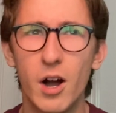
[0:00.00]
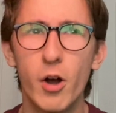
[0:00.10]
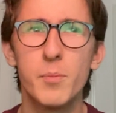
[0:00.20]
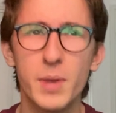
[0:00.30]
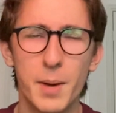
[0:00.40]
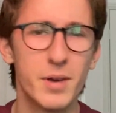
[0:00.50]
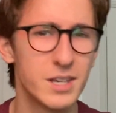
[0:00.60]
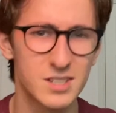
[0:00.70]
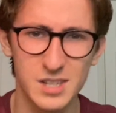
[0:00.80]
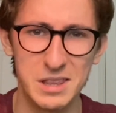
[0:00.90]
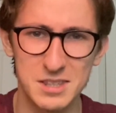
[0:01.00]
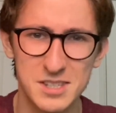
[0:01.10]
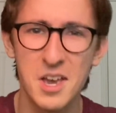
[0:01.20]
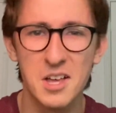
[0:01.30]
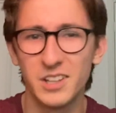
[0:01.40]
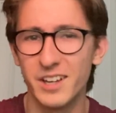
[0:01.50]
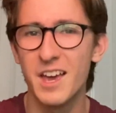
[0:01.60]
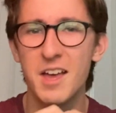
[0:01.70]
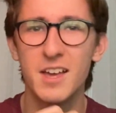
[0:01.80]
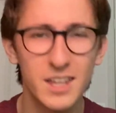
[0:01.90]
hope that makes sense.
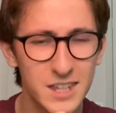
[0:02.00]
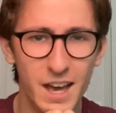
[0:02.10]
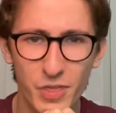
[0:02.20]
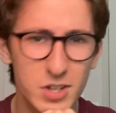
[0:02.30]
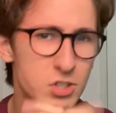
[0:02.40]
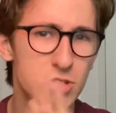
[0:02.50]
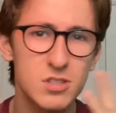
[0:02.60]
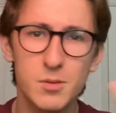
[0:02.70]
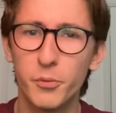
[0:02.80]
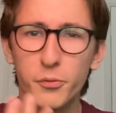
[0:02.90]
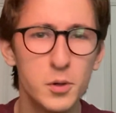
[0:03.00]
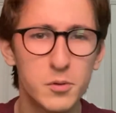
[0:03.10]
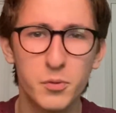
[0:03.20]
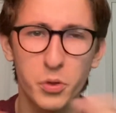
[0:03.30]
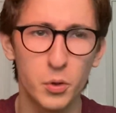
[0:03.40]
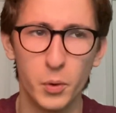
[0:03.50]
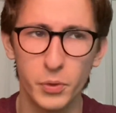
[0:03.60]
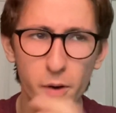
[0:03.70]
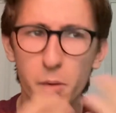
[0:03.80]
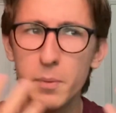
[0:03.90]
Yeah, that's just some food for thought.
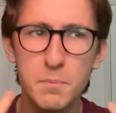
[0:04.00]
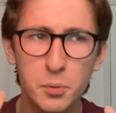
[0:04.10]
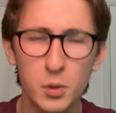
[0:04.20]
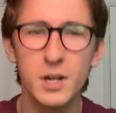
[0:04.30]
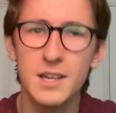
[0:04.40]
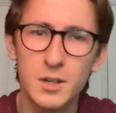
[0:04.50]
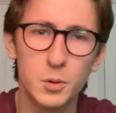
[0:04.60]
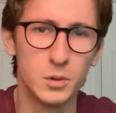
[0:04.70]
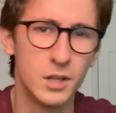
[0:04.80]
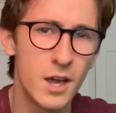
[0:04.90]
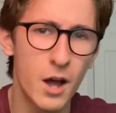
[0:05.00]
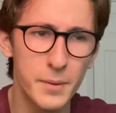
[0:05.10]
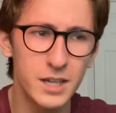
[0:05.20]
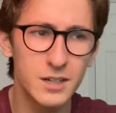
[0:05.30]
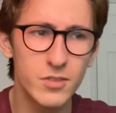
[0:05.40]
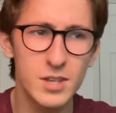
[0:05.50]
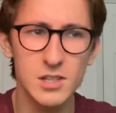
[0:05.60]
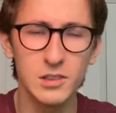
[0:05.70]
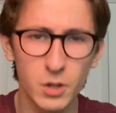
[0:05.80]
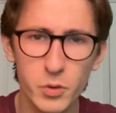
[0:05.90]
That would be pretty cool. I mean, there's a
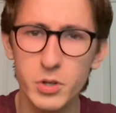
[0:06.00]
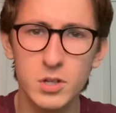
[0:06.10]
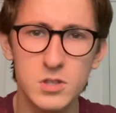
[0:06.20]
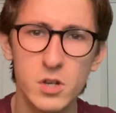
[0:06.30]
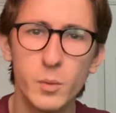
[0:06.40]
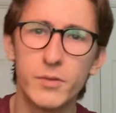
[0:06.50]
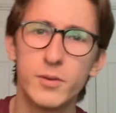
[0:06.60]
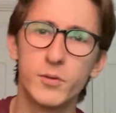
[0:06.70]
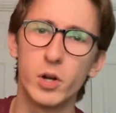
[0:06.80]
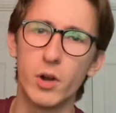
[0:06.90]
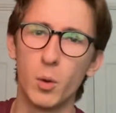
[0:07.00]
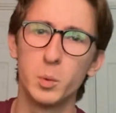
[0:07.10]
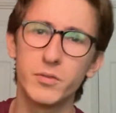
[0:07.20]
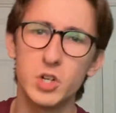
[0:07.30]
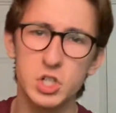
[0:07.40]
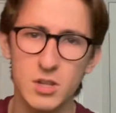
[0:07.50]
lot you could do if you've got an older version